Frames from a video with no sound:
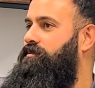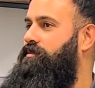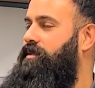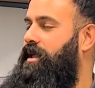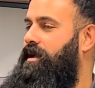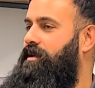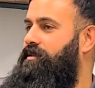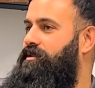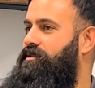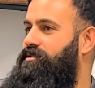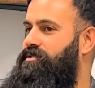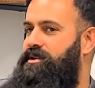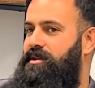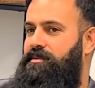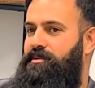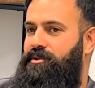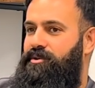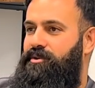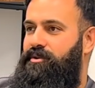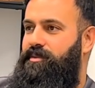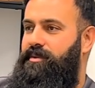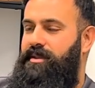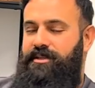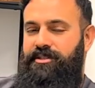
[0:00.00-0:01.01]
Like there's going to be
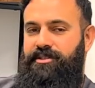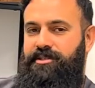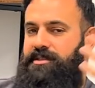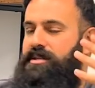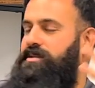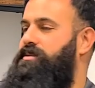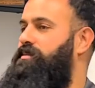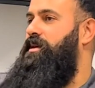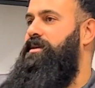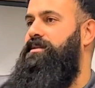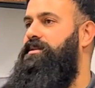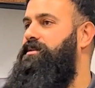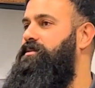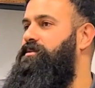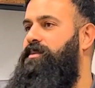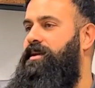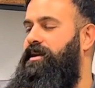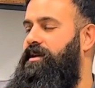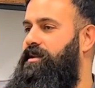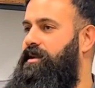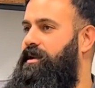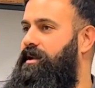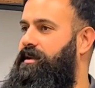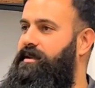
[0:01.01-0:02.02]
no, it just make sense to
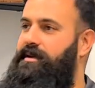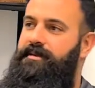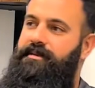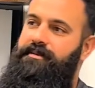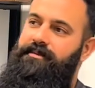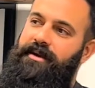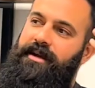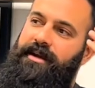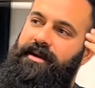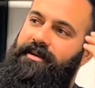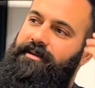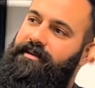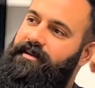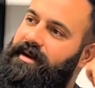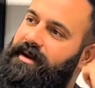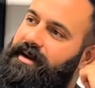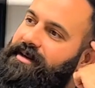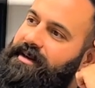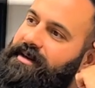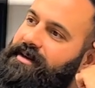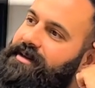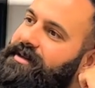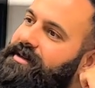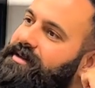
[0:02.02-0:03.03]
make it any other way, right?
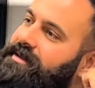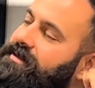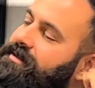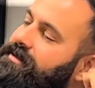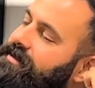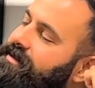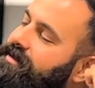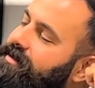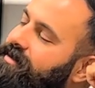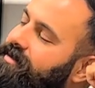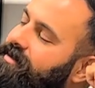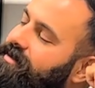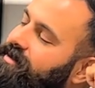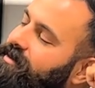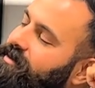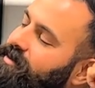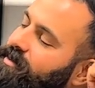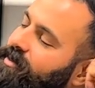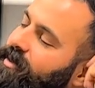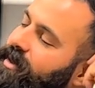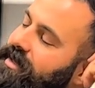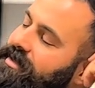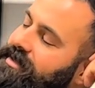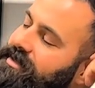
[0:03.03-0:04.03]
Yeah.
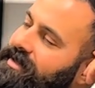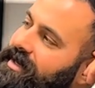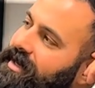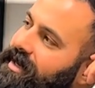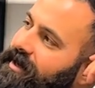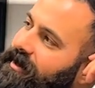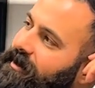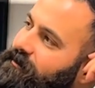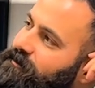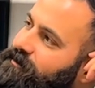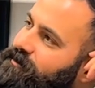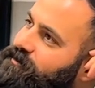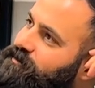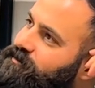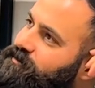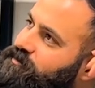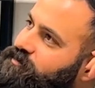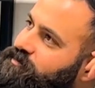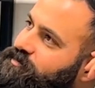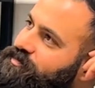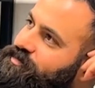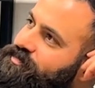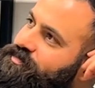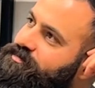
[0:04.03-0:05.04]
But, um,
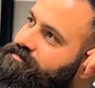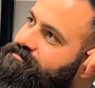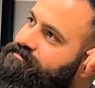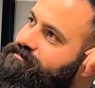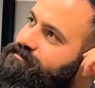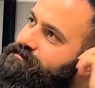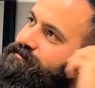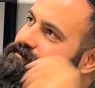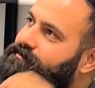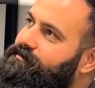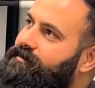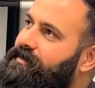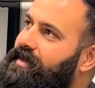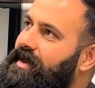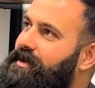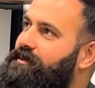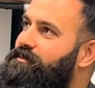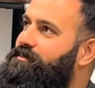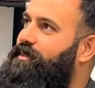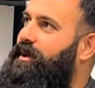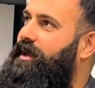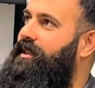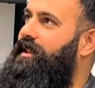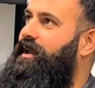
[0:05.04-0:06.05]

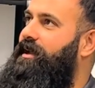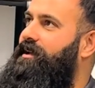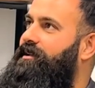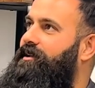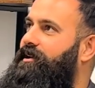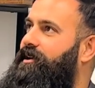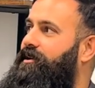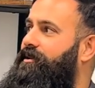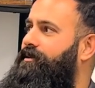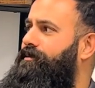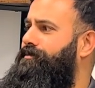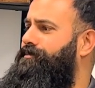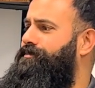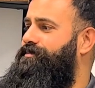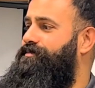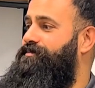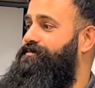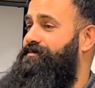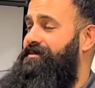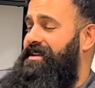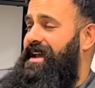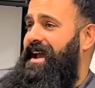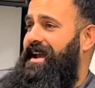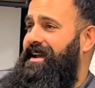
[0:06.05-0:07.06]
but like, you know,
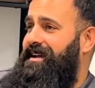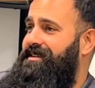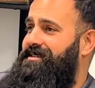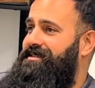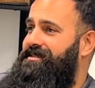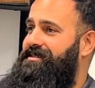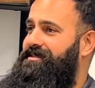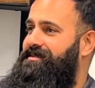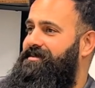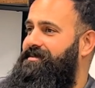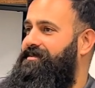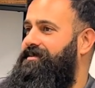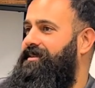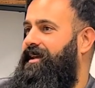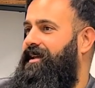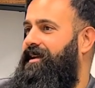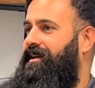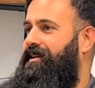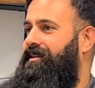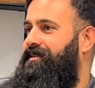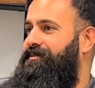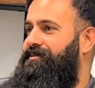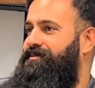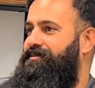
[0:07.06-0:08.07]
tanks, you
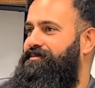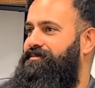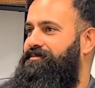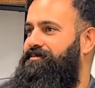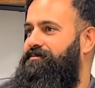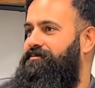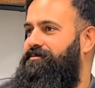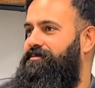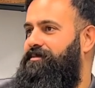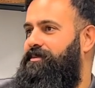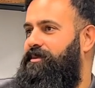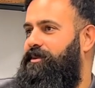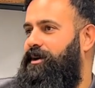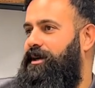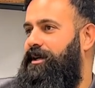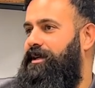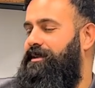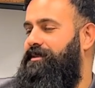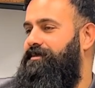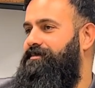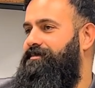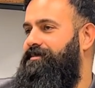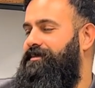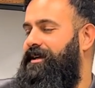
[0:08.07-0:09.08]
know,
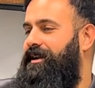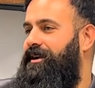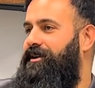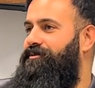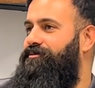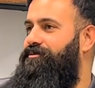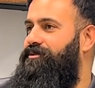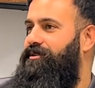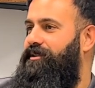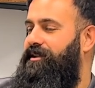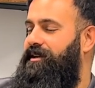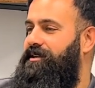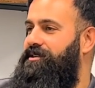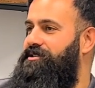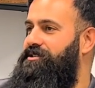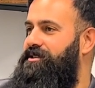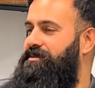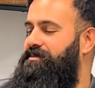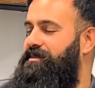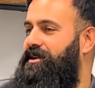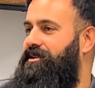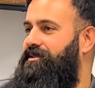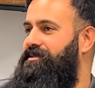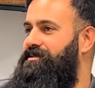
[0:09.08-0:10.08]
well, uh, you know, rolling the
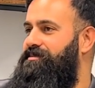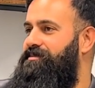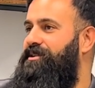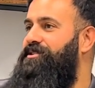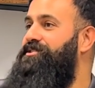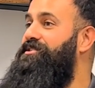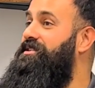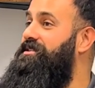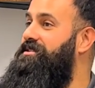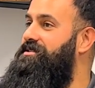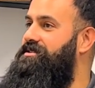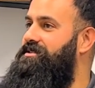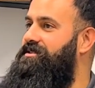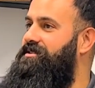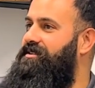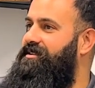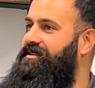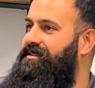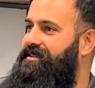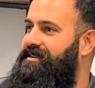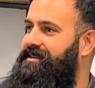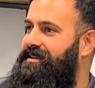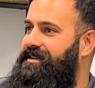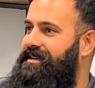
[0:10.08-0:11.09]
sheet metal is much
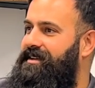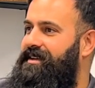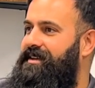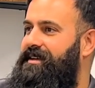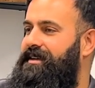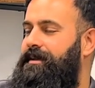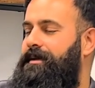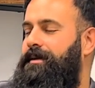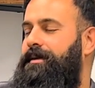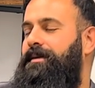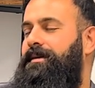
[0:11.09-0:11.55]
easier. Yeah.